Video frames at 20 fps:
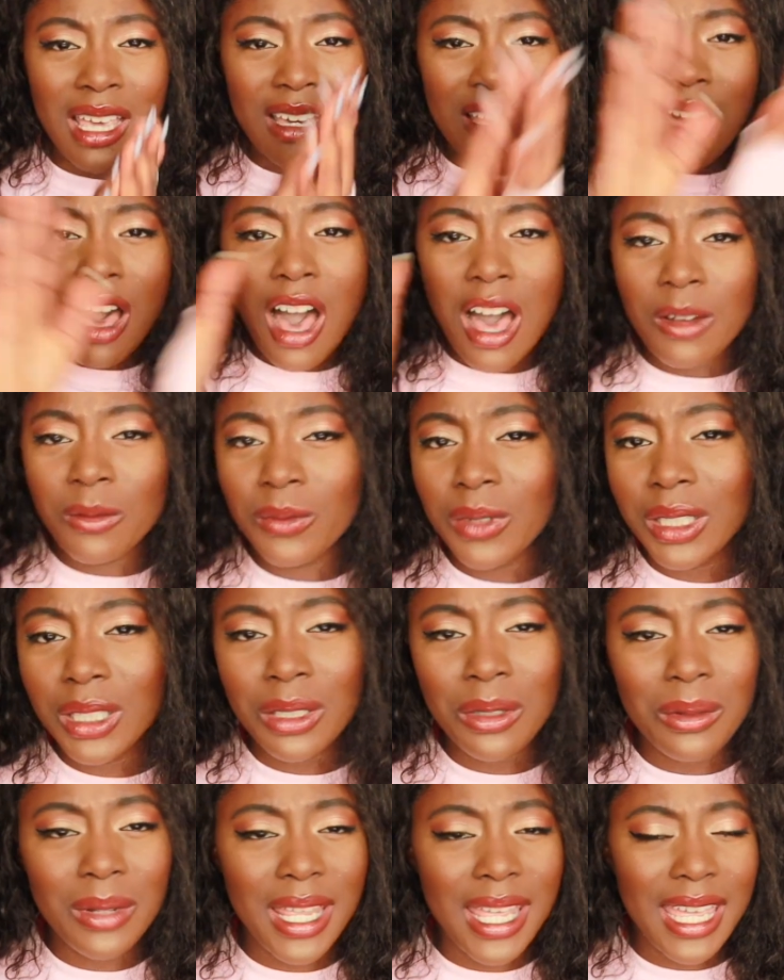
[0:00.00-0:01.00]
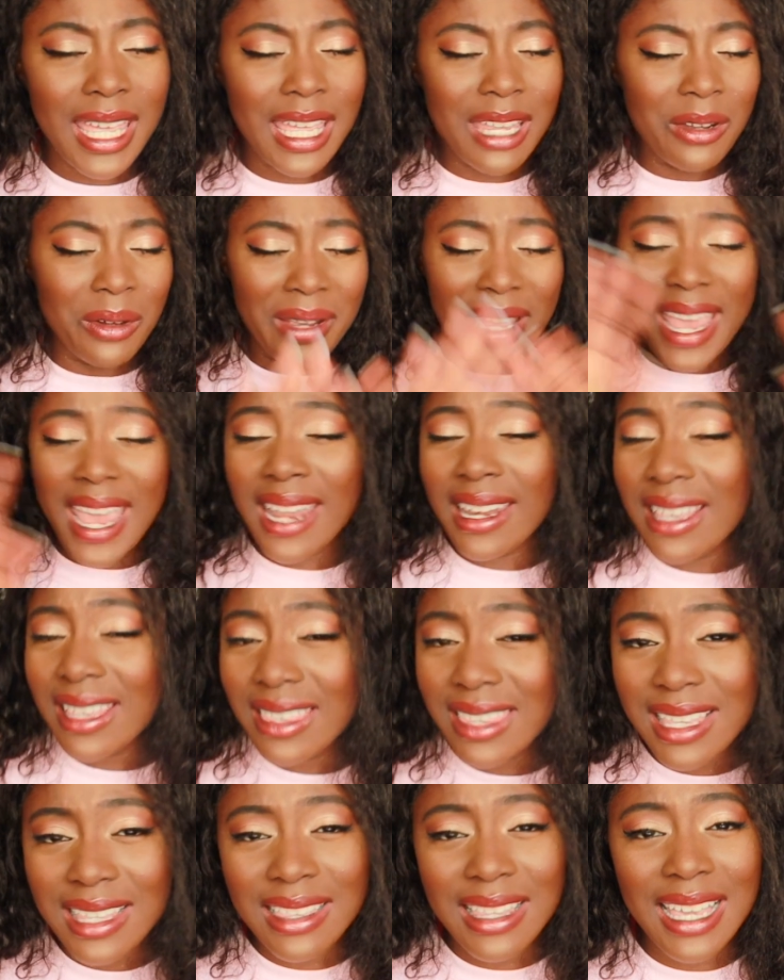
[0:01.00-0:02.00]
convoluted or
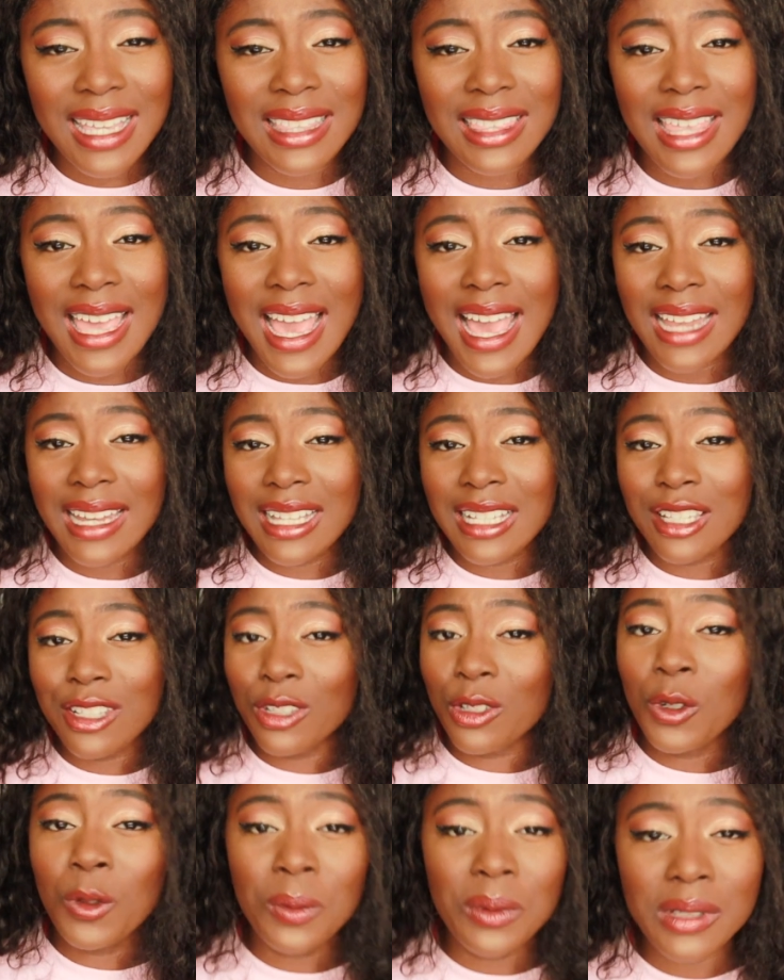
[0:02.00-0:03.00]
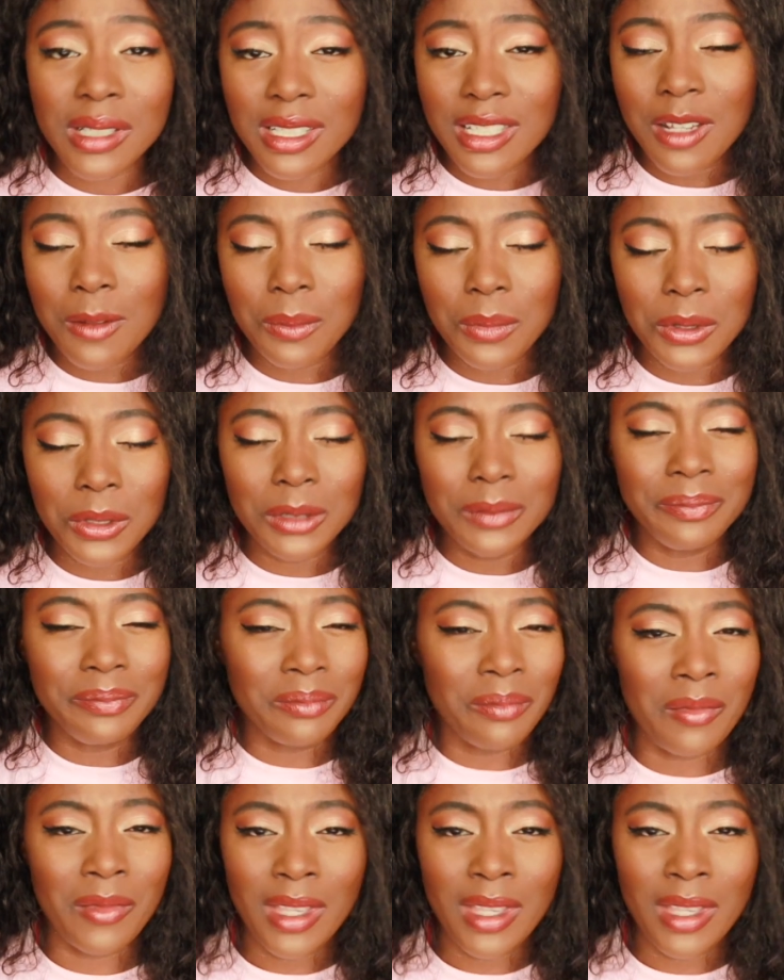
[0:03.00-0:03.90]
anything like that. It's super simple.